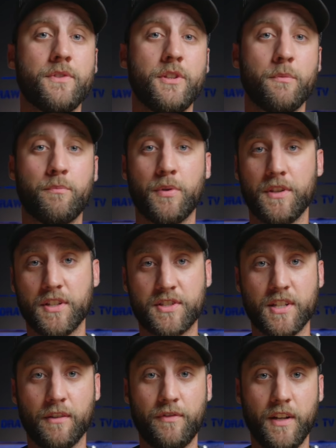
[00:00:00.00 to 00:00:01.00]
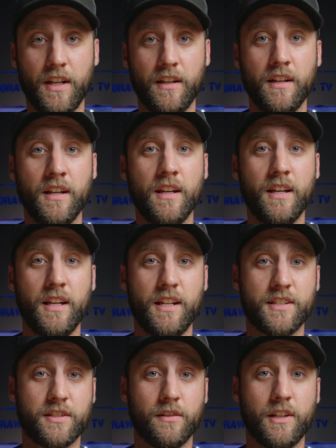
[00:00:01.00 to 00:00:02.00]
you put this stuff in it,
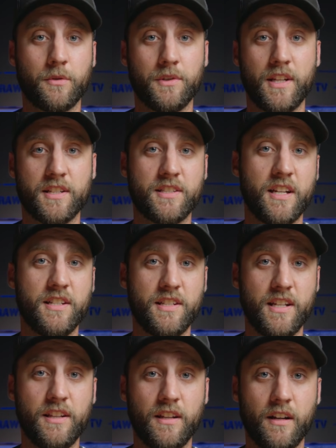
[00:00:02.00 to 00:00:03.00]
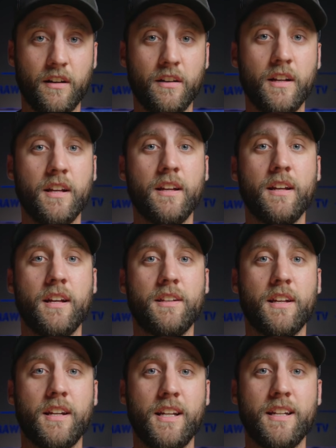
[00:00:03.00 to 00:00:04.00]
and it's a liquid that stays in there.
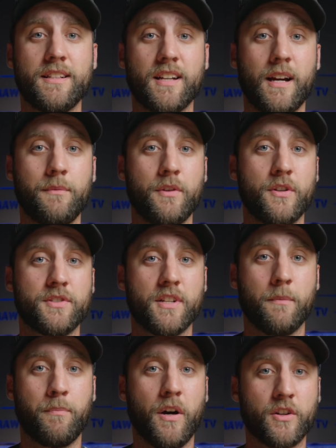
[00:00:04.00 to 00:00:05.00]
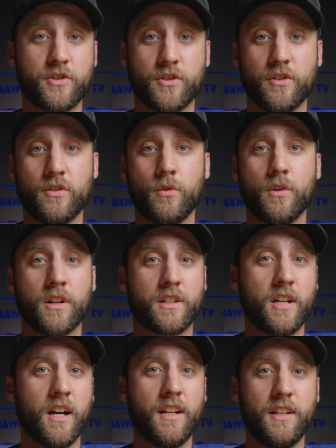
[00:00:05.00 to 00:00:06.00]
And then anytime there's a puncture or a
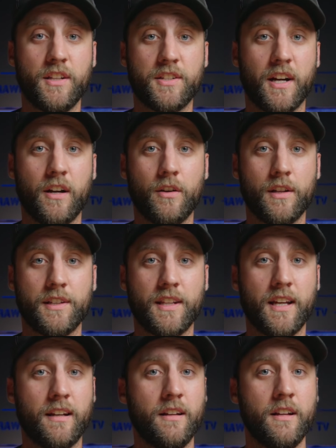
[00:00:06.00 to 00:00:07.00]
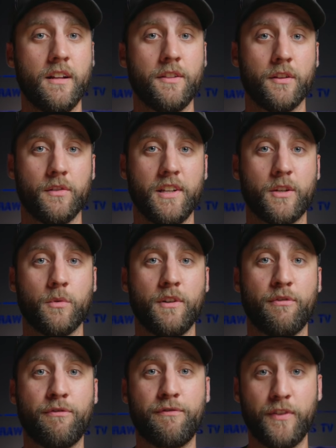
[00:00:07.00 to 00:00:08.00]
cut in the tire like that, the
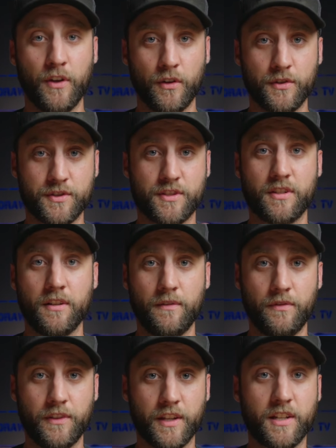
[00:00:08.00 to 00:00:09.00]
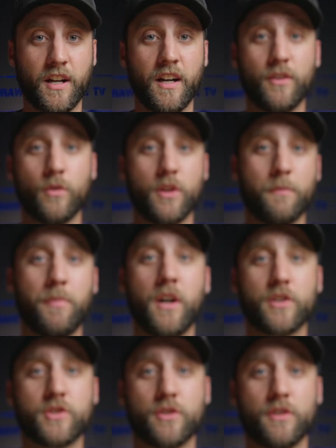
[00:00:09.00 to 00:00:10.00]
liquid fills the cut or the
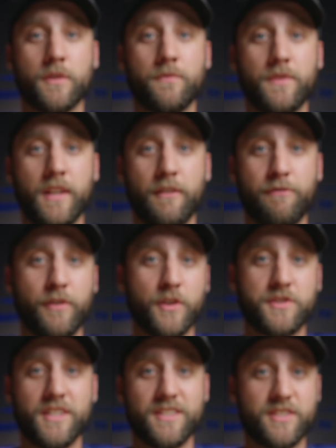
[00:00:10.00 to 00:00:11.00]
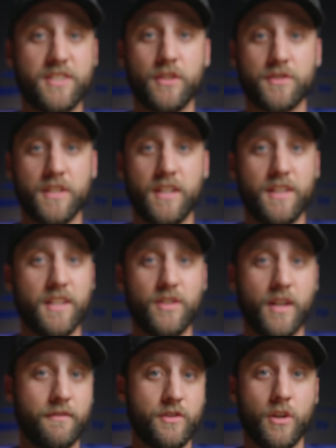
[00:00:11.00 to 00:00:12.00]
puncture, it fills it and seals it, and then
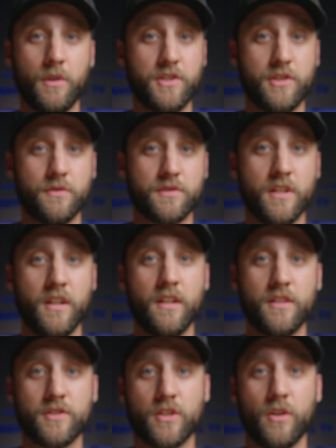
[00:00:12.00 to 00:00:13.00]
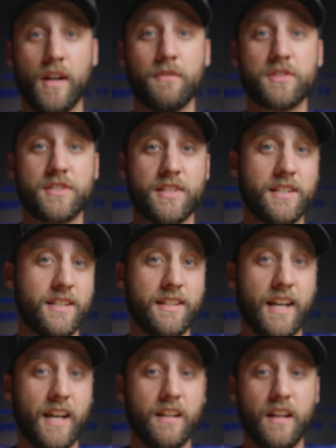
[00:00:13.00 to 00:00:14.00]
you have no issues. So ever since I did
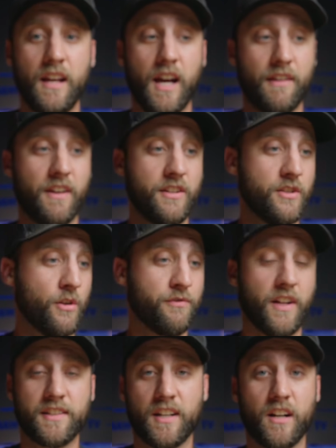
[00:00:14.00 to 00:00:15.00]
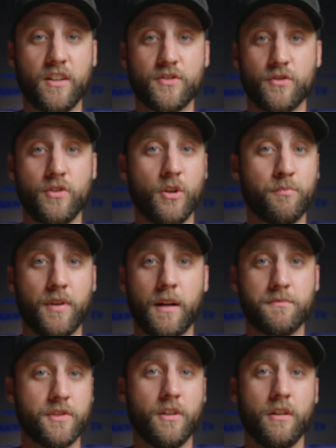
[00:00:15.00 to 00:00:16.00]
that, I've had no flat tires or no
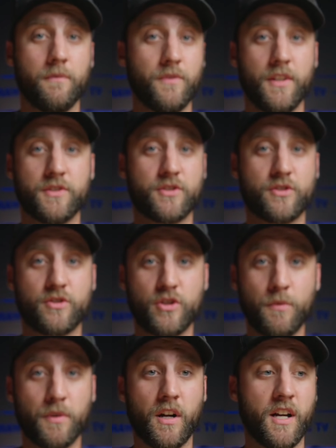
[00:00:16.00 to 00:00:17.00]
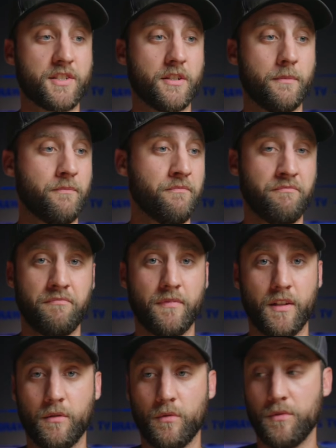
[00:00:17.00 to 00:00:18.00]
problems at all. It's super awesome.
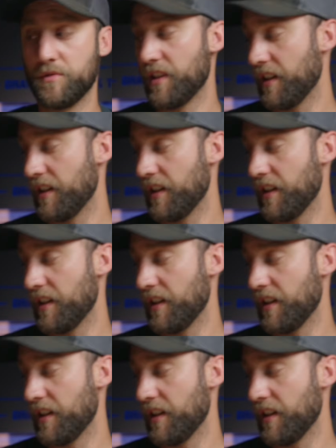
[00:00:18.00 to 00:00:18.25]
It was